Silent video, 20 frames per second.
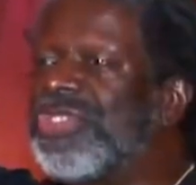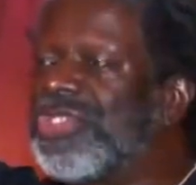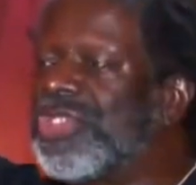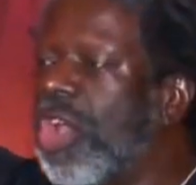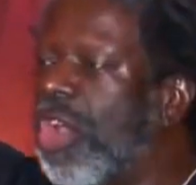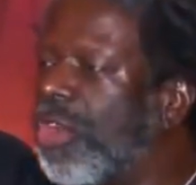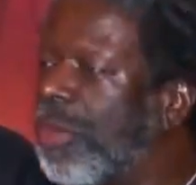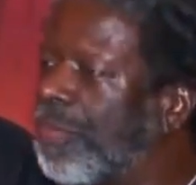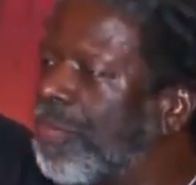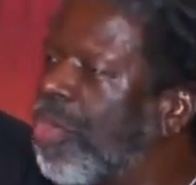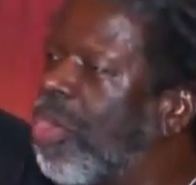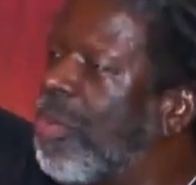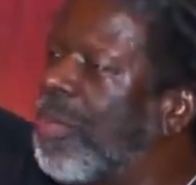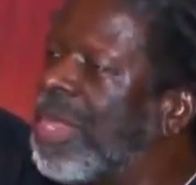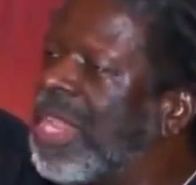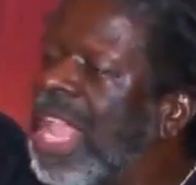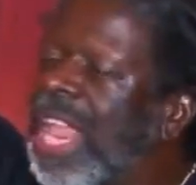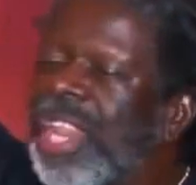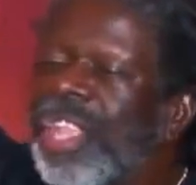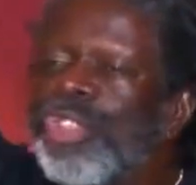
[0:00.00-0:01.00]
started
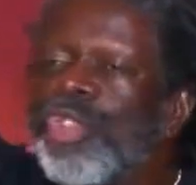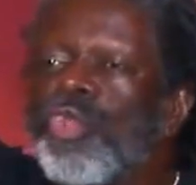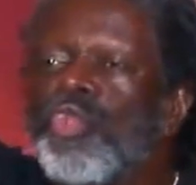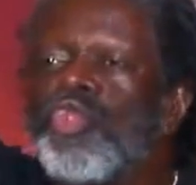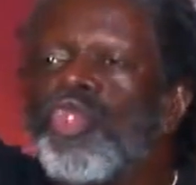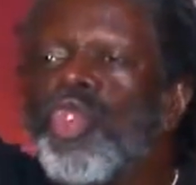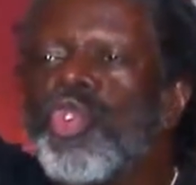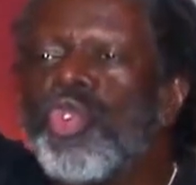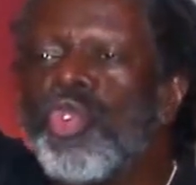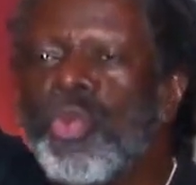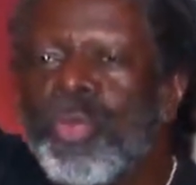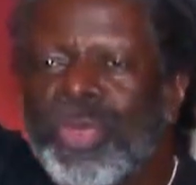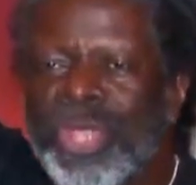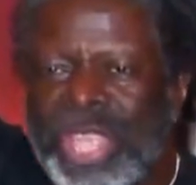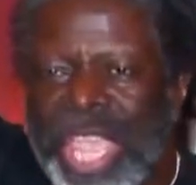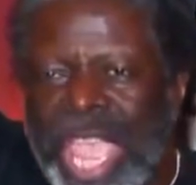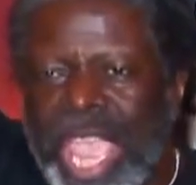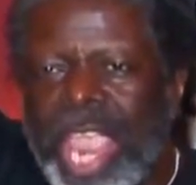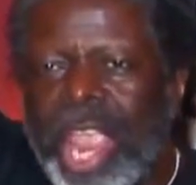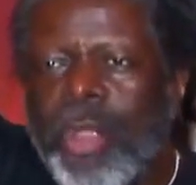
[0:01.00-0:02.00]
permeating the room,
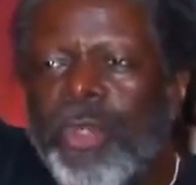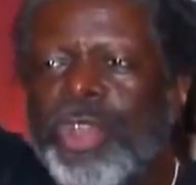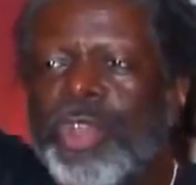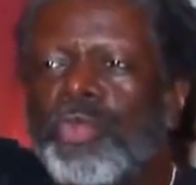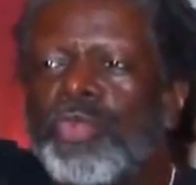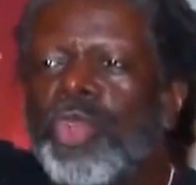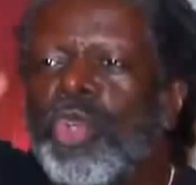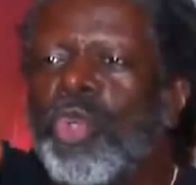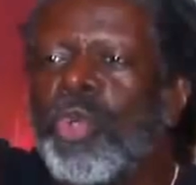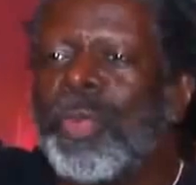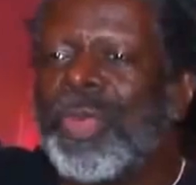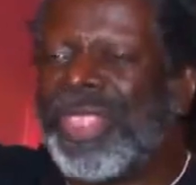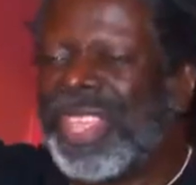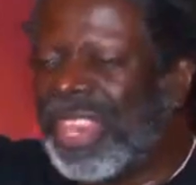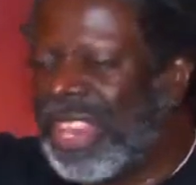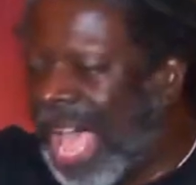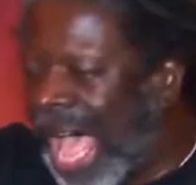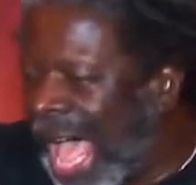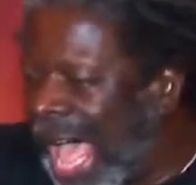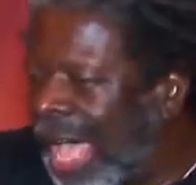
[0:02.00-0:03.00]
the air in the room, and
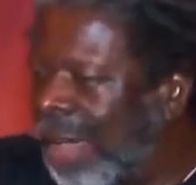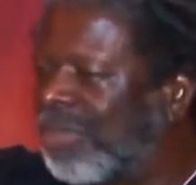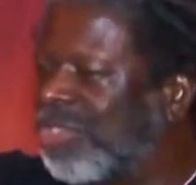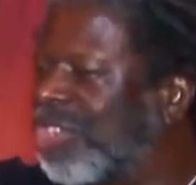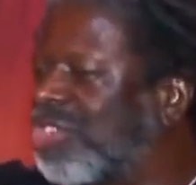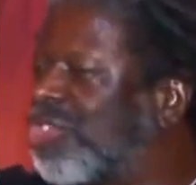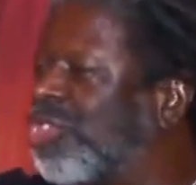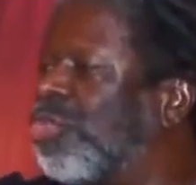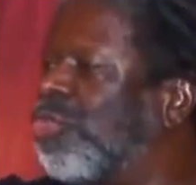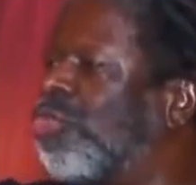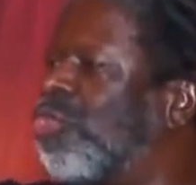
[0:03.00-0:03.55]
then the objects of the